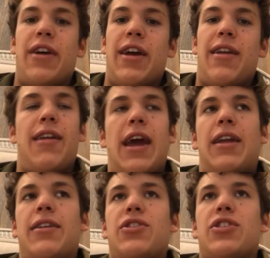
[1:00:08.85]
and
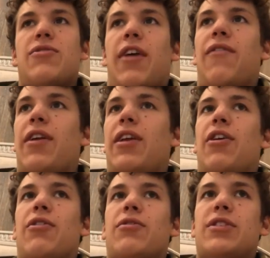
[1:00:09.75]
and just like
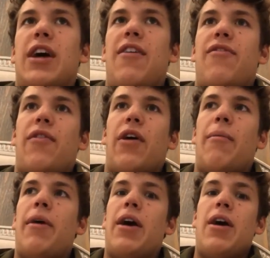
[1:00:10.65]
video stuff from